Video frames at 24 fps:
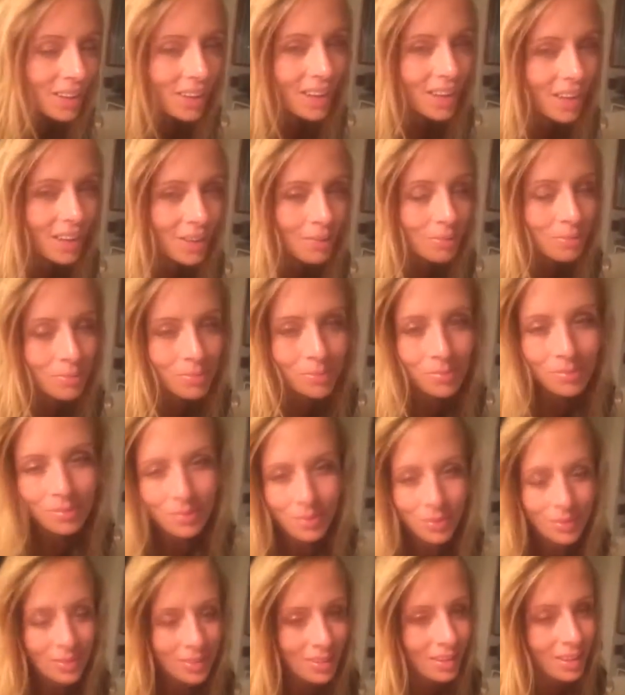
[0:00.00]
And
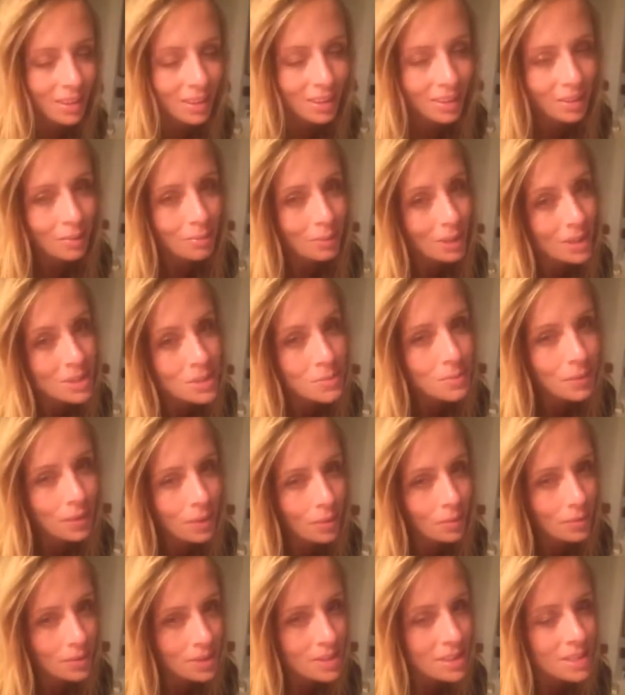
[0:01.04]
the best
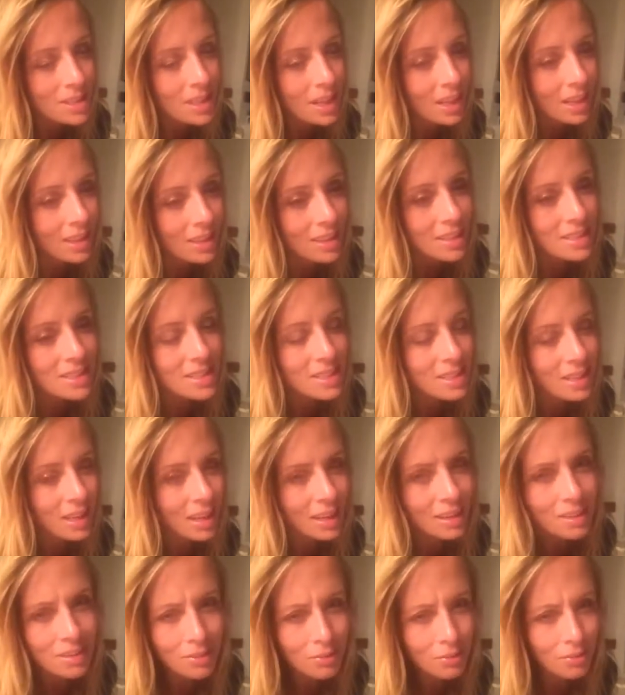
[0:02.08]
part was this
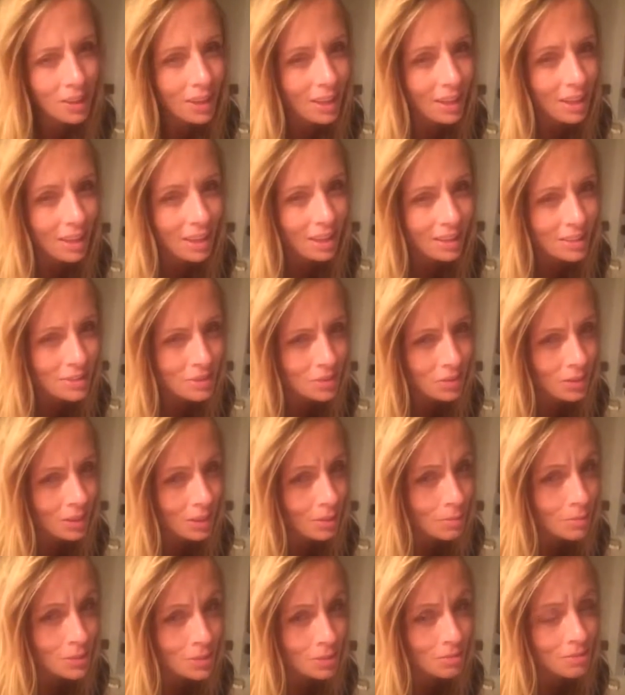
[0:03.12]
vegan ice
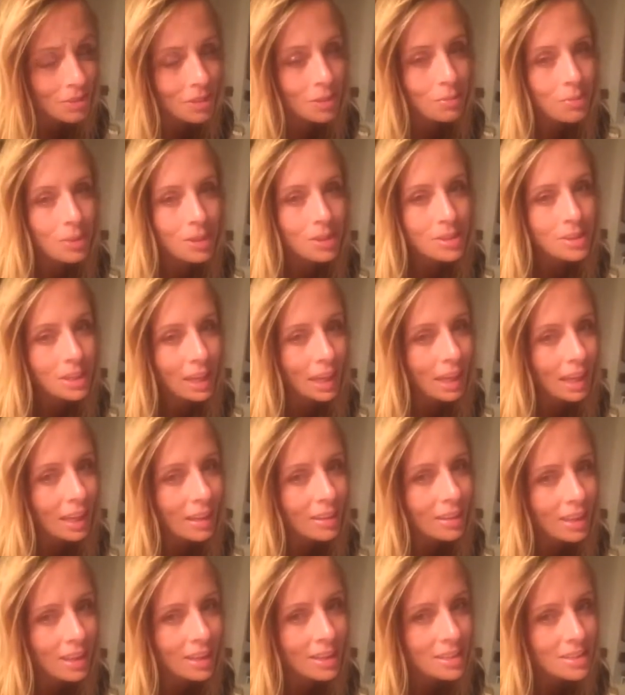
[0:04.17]
cream served in a martini
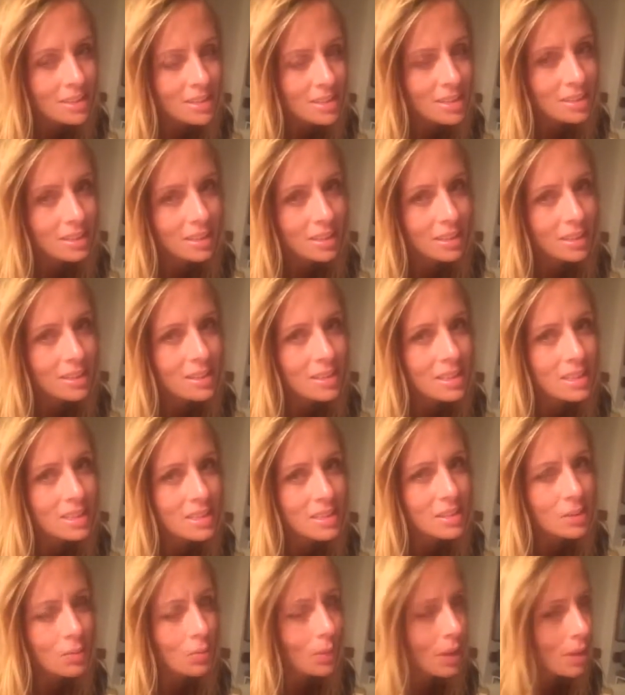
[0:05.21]
glass that
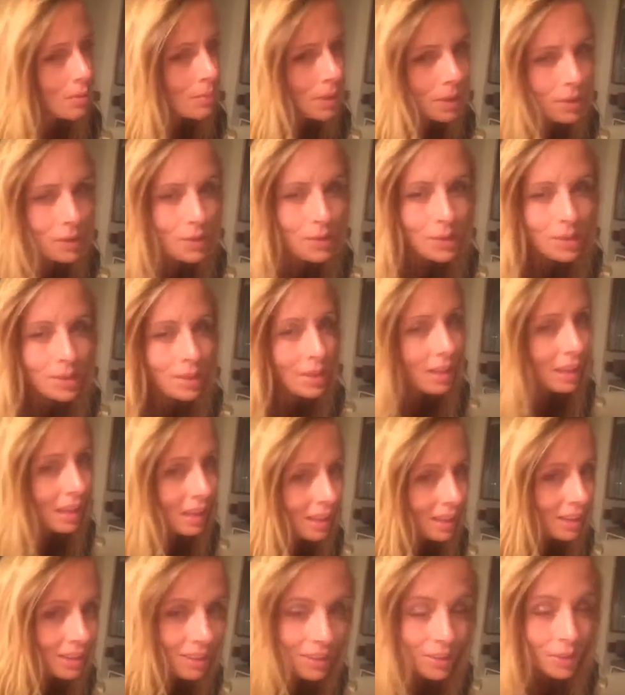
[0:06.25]
tasted way better than
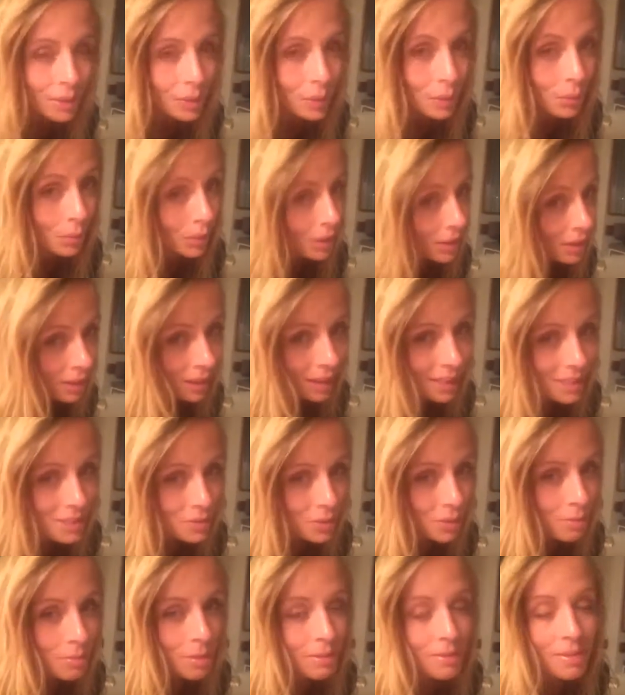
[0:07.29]
any real
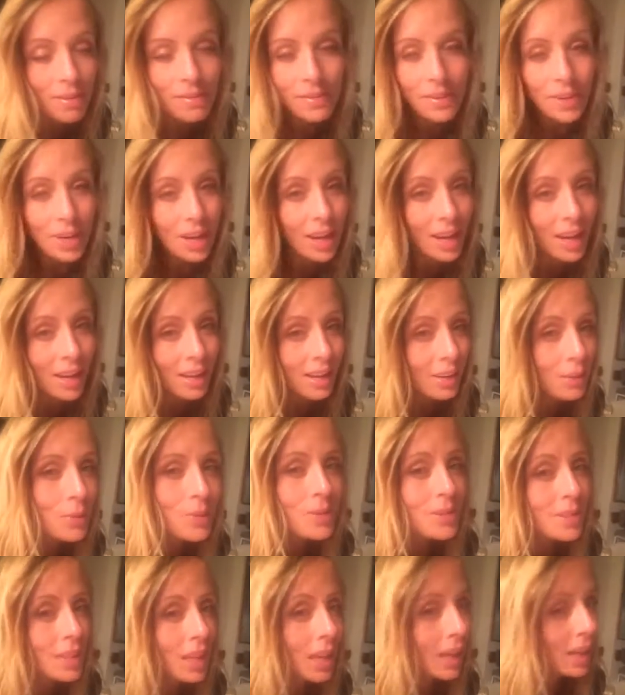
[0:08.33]
ice cream I've ever had. I
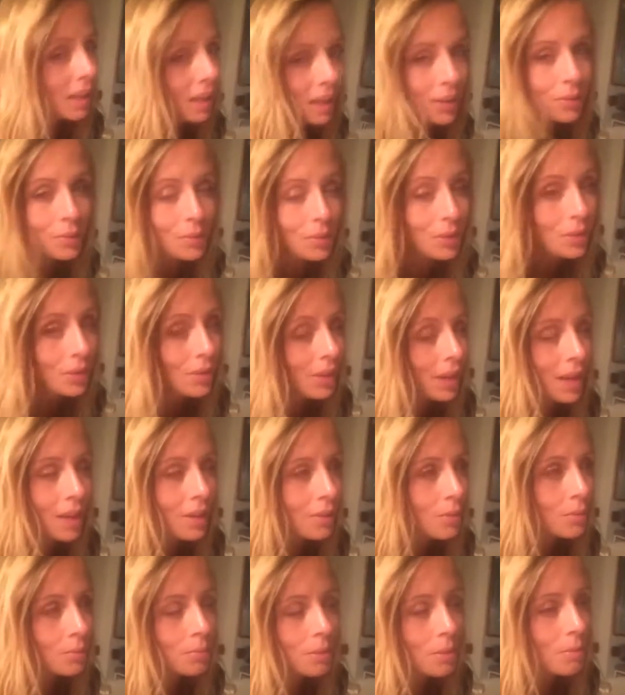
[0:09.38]
was like, I don't know
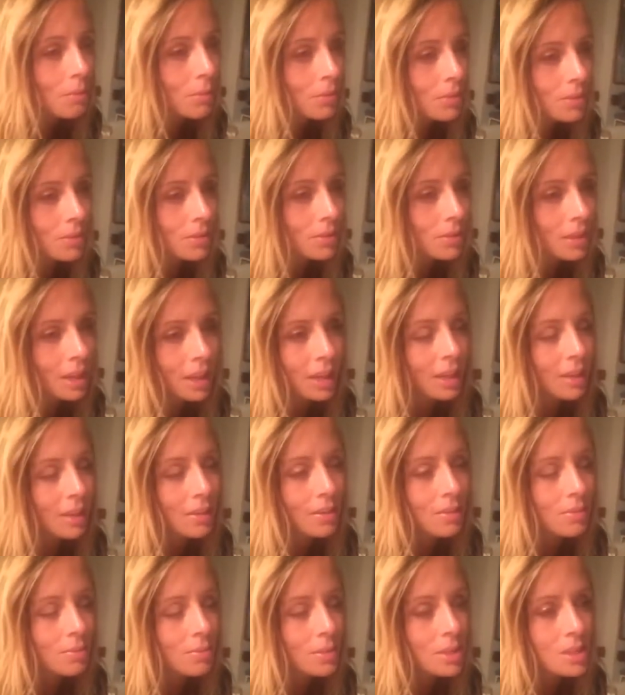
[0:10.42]
how people like
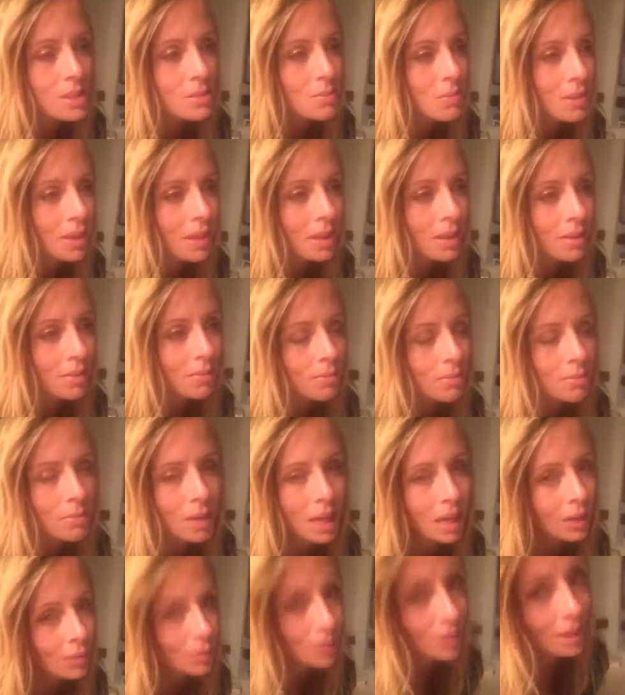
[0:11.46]
it. Must be
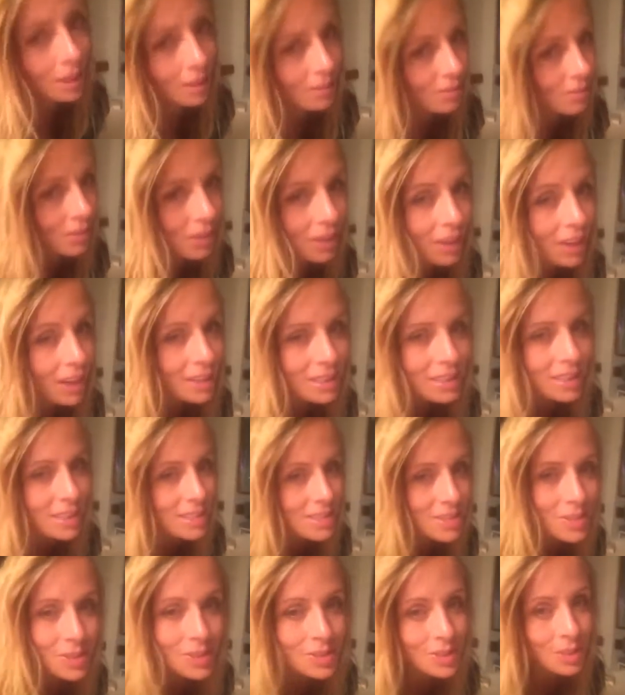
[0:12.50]
made with fairy
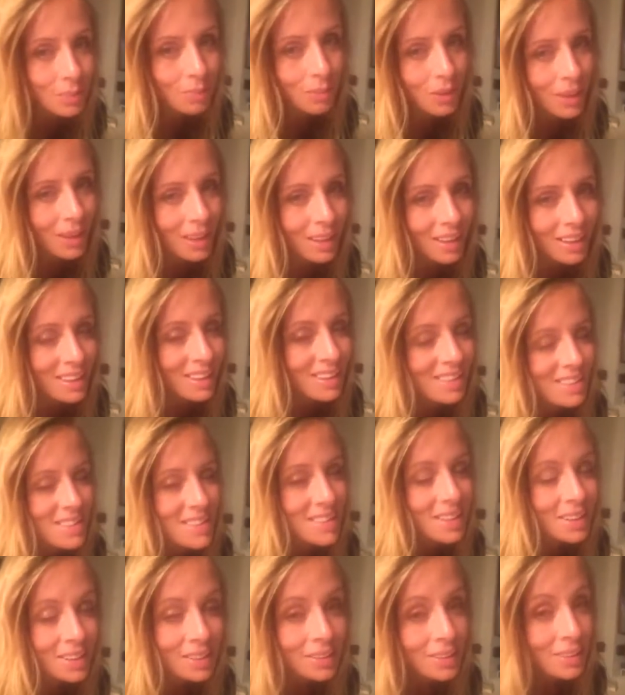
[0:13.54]
dust or something,
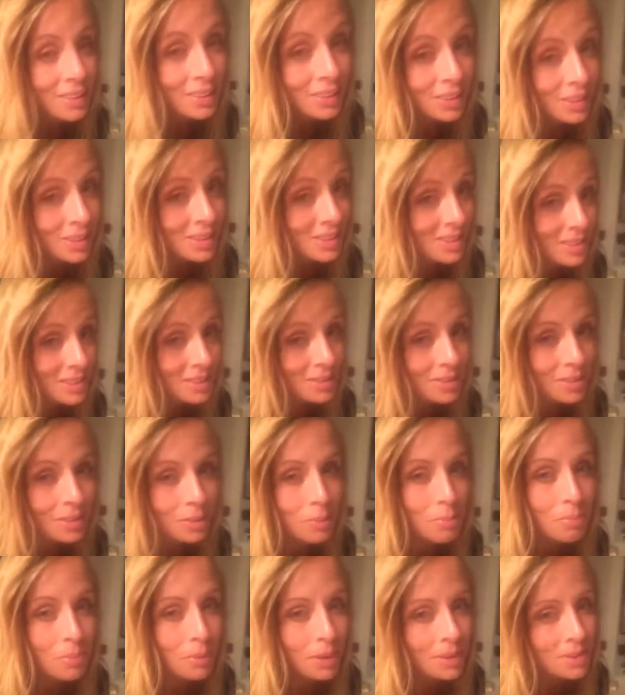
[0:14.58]
because this is
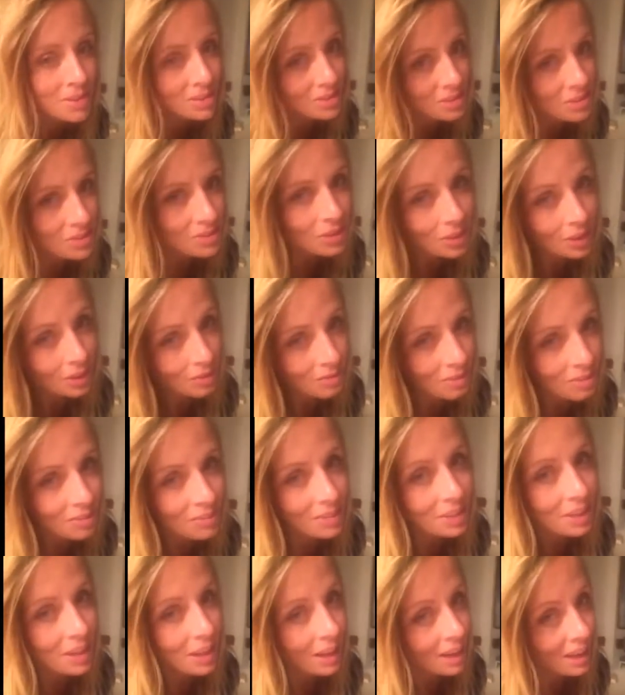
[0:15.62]
the best dessert I've
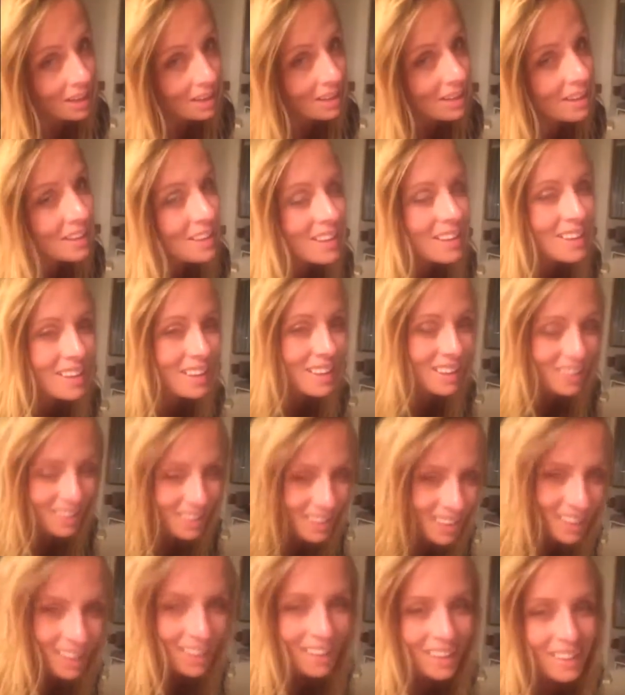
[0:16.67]
ever had.
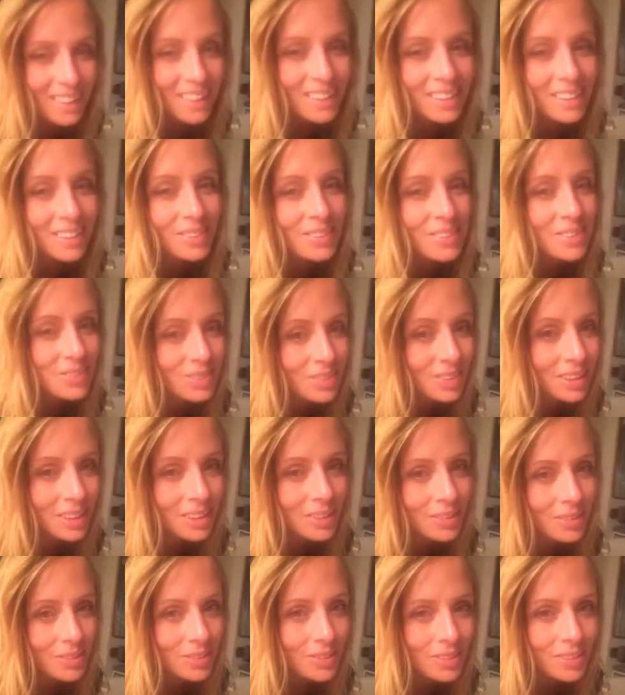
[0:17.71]
And it was
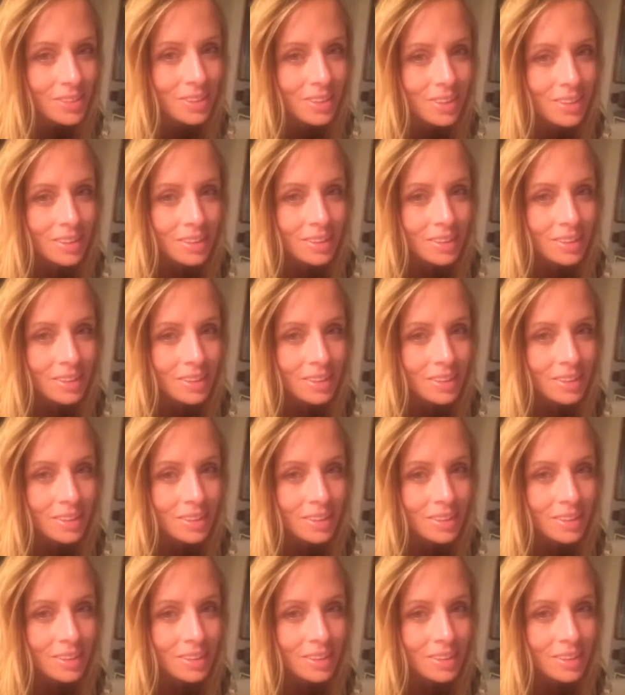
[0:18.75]
really cool.